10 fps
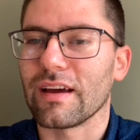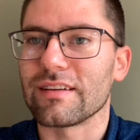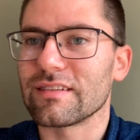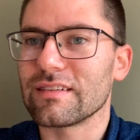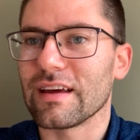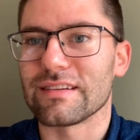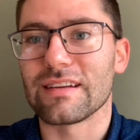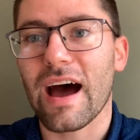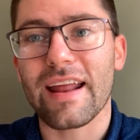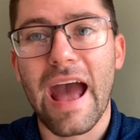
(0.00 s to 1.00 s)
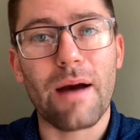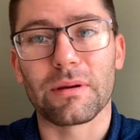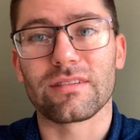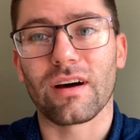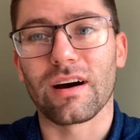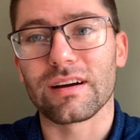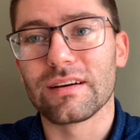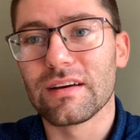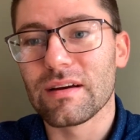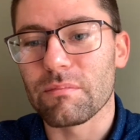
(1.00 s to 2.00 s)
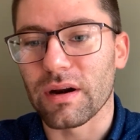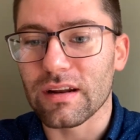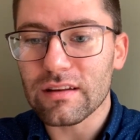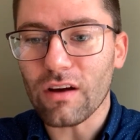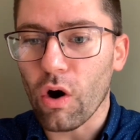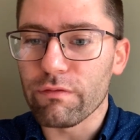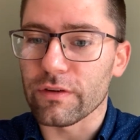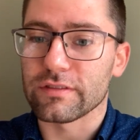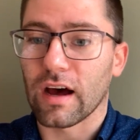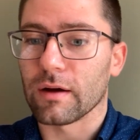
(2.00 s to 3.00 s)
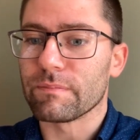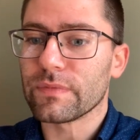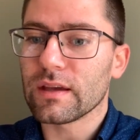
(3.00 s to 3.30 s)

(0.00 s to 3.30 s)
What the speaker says: It's not a happy song, but it is a hopeful song.